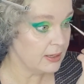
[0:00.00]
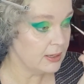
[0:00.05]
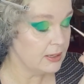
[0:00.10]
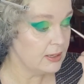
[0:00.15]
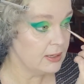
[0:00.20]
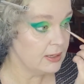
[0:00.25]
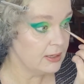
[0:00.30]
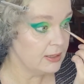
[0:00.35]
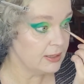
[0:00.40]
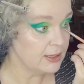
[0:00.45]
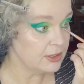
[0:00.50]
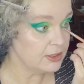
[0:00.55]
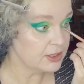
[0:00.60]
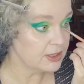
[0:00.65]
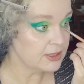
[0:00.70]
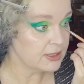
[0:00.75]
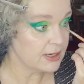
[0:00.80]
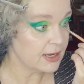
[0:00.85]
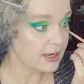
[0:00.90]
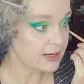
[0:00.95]
They just
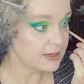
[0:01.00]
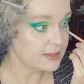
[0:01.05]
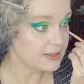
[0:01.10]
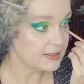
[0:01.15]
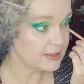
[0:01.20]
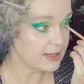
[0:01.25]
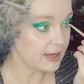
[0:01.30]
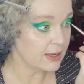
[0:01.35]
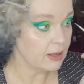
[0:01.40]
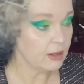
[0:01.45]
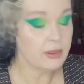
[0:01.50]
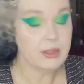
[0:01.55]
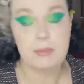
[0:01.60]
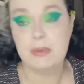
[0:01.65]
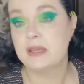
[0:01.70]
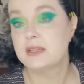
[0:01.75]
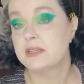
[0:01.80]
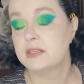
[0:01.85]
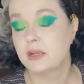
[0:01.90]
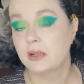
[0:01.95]
had a sale. They may
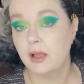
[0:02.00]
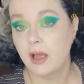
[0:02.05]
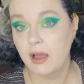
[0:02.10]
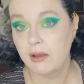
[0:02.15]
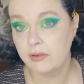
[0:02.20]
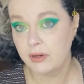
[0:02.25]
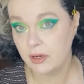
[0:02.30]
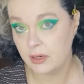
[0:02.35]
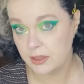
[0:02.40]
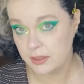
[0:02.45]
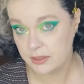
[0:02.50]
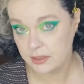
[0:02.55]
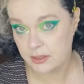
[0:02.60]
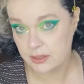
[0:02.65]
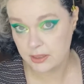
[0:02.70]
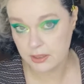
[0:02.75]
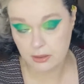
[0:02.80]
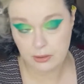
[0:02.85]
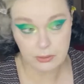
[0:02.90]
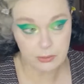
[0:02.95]
still have it on,
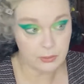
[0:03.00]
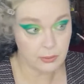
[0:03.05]
so